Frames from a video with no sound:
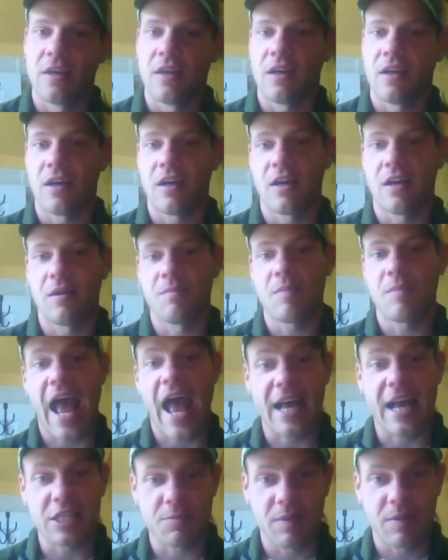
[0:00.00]

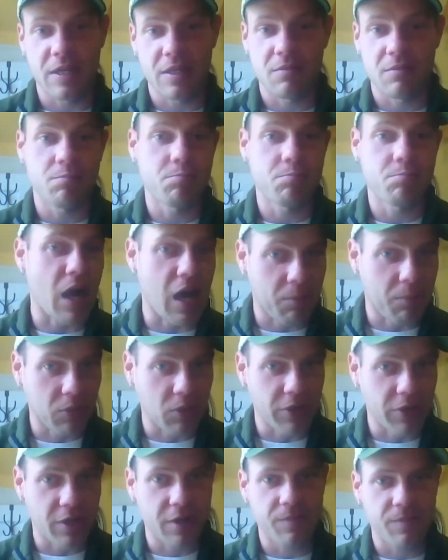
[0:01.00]
aspen
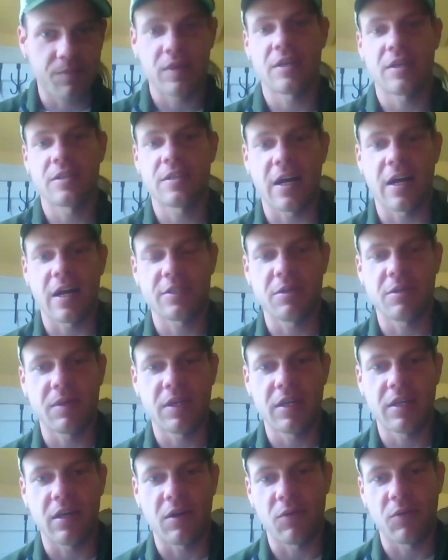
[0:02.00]
poplar is thought to
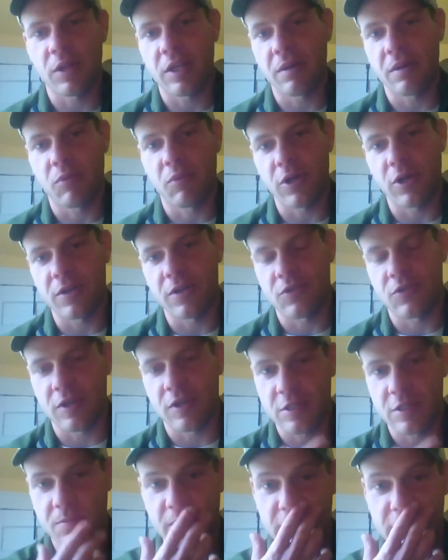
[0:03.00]
be a really important tree
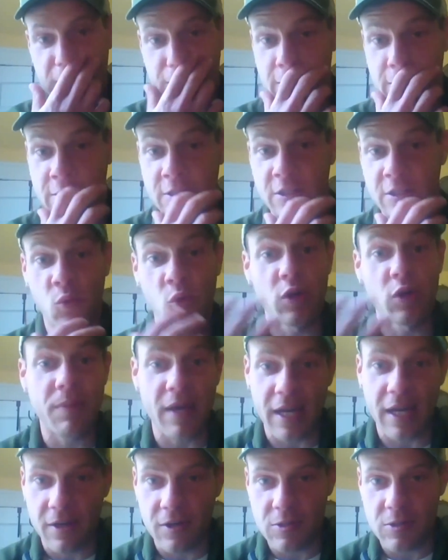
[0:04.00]
species to
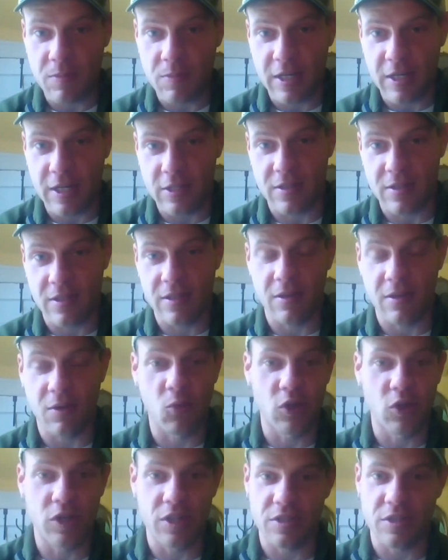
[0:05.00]
woodpeckers because their
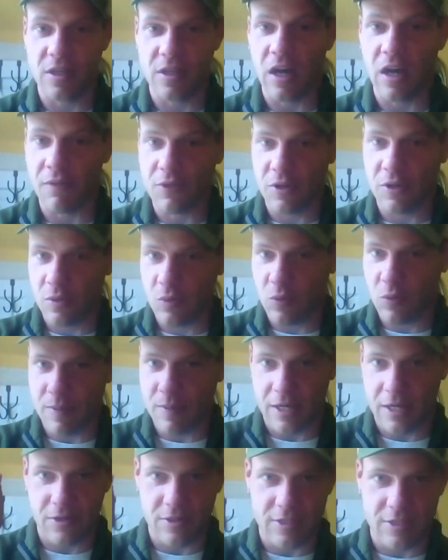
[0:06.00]
wood is softer and the
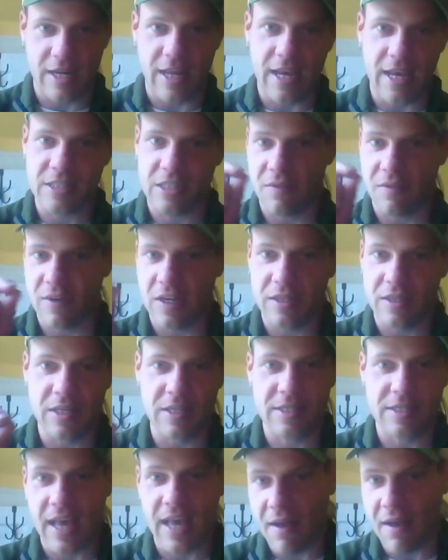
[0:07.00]
woodpeckers can excavate
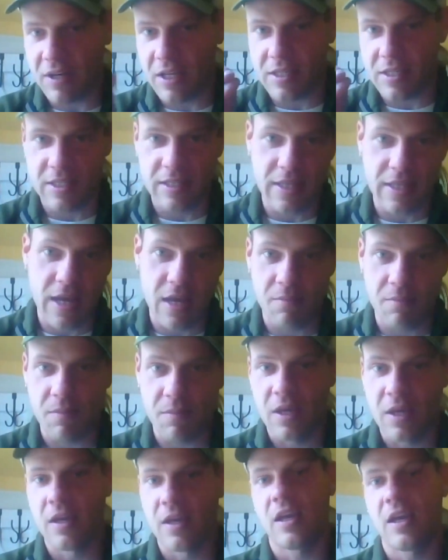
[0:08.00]
these cavities in them.
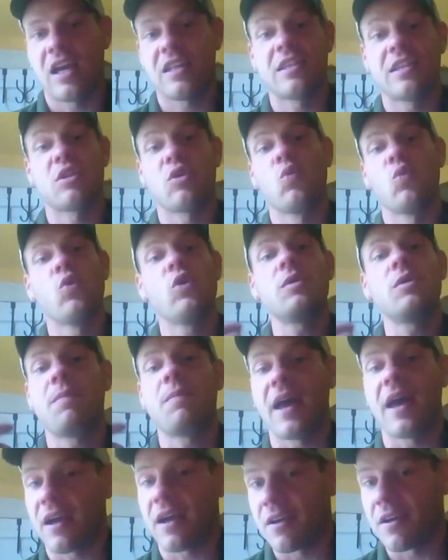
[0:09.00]
And then the
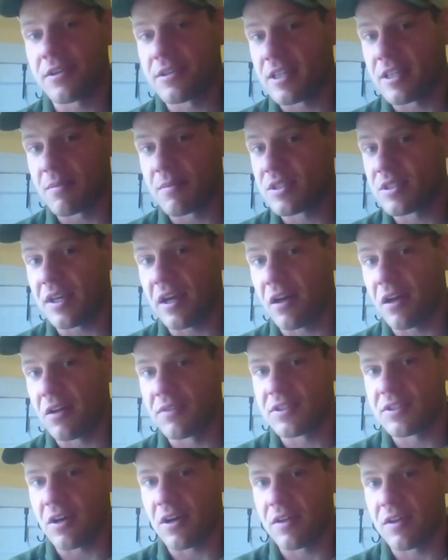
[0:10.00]
woodpeckers
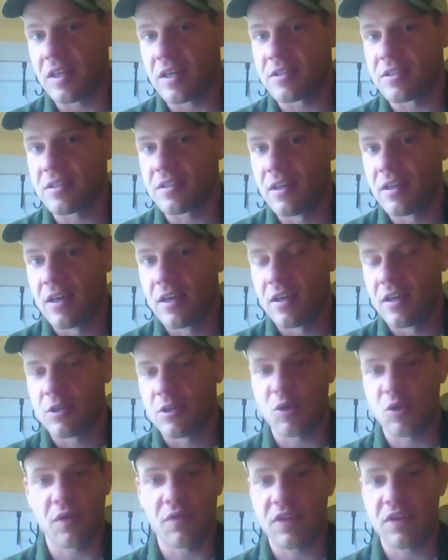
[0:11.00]
themselves are this
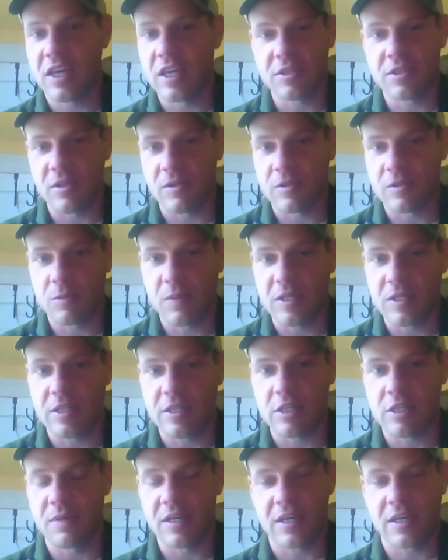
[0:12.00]
sort of keystone
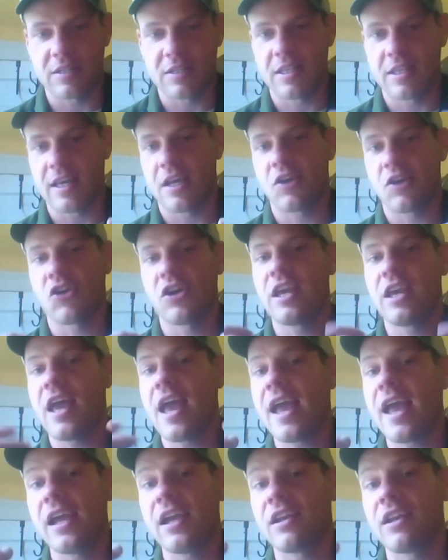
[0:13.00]
species because they
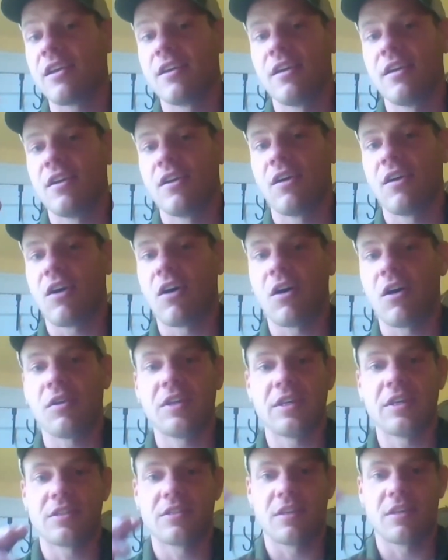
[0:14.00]
create all
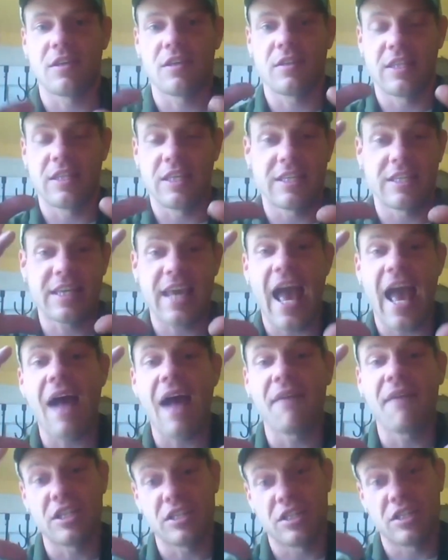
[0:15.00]
these
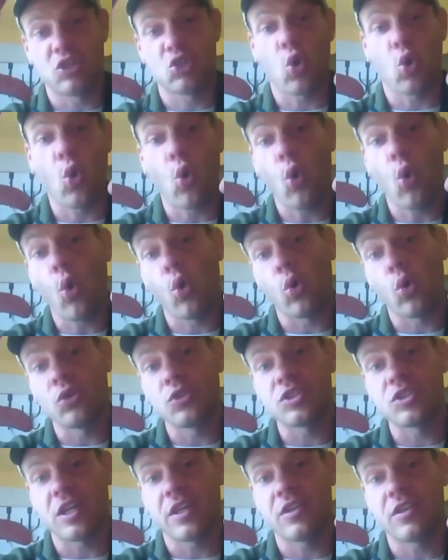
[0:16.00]
cavities, these
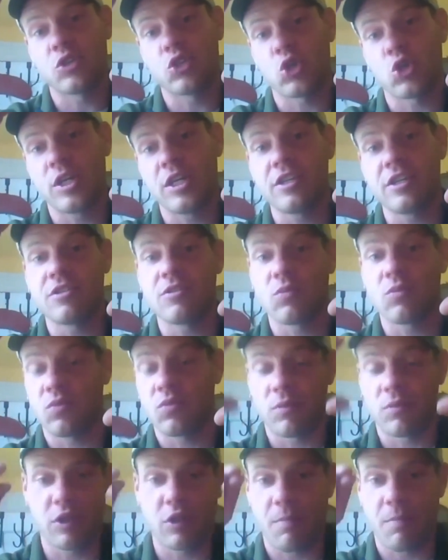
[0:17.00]
holes in the trees
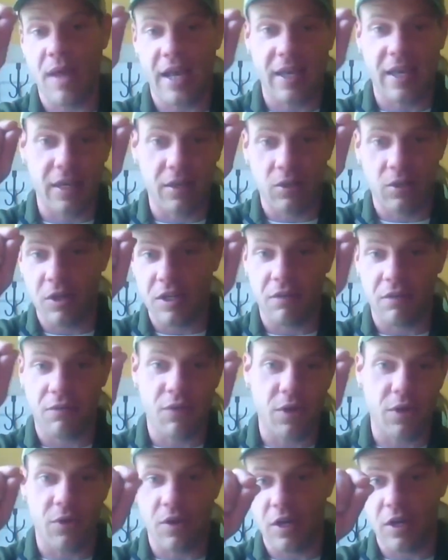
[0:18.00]
when they're pecking, looking
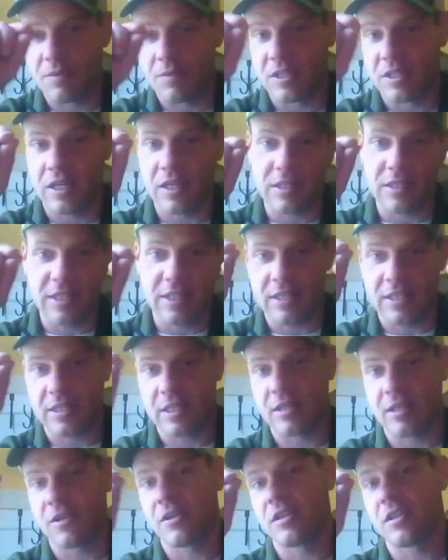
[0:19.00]
for grubs and insects
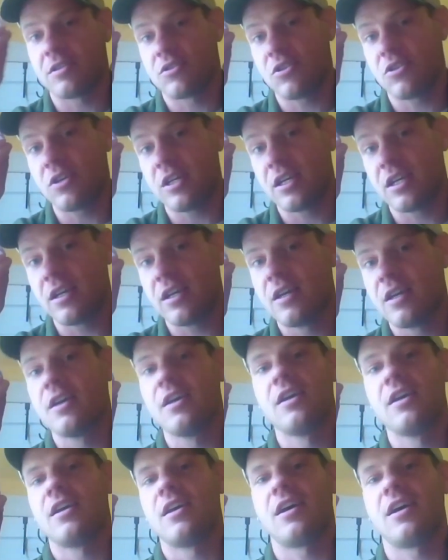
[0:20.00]
that are in the tree.
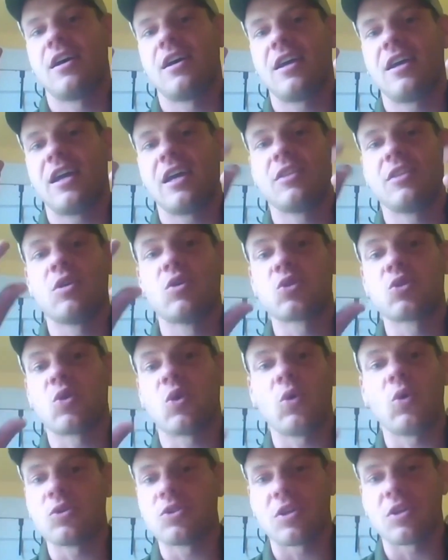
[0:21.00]
And those
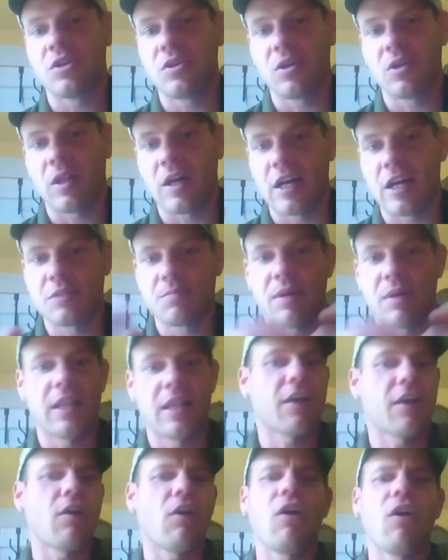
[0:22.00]
holes are utilized by
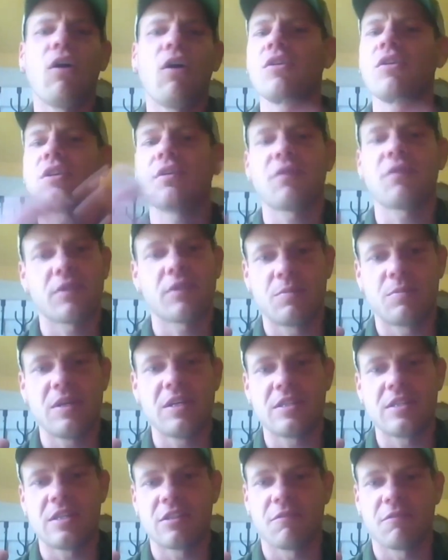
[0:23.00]
like all different
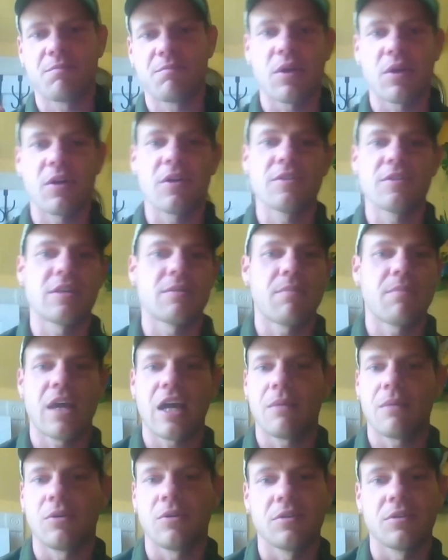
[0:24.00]
species of birds and
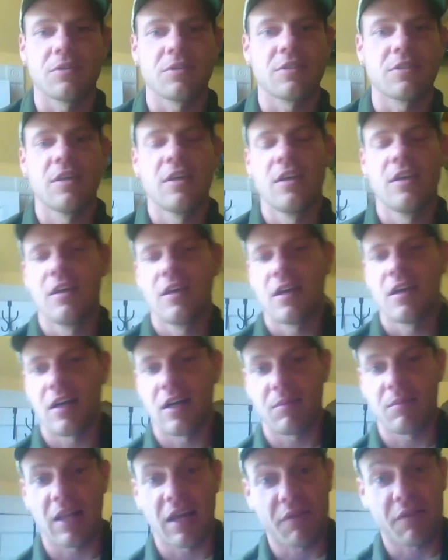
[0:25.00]
mammals,
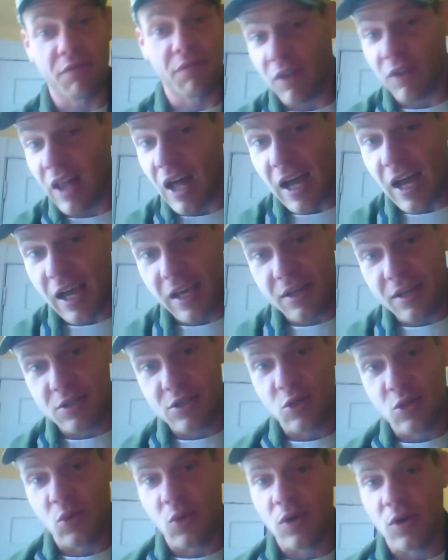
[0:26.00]
like flying
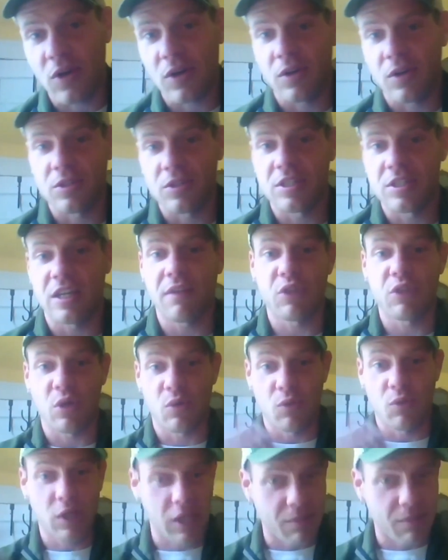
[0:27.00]
squirrels. And if they're
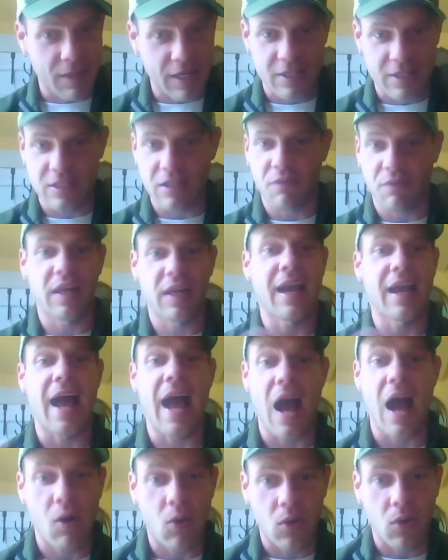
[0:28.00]
really big, stuff like
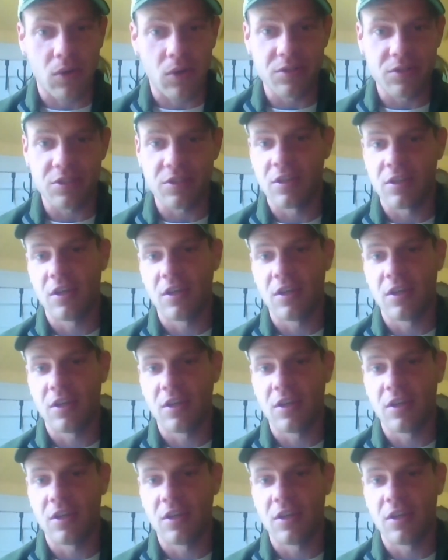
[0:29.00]
owls,